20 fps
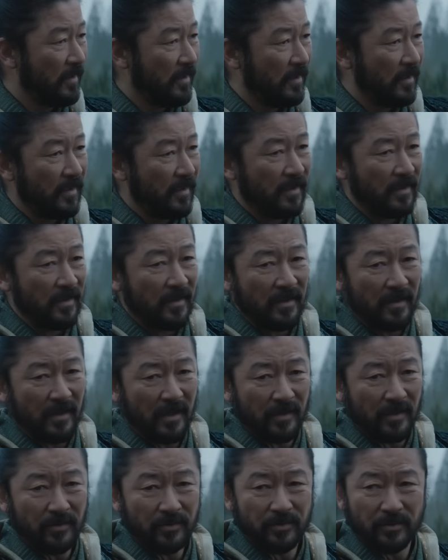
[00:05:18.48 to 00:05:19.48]
The fear in his
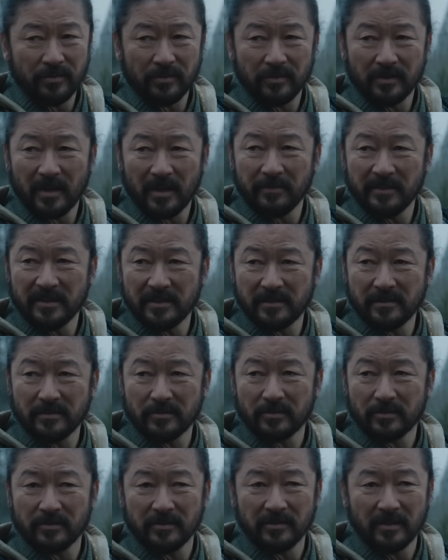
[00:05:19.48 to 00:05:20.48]
eyes was a fear like
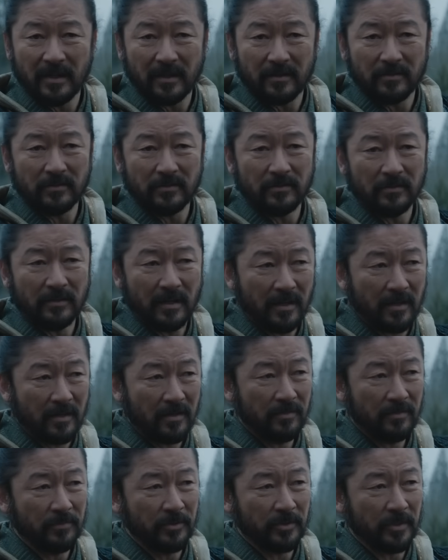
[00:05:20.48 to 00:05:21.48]
we've not seen in his
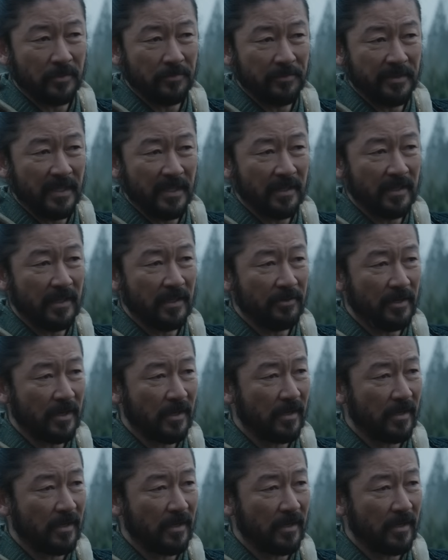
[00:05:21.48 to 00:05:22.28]
face before.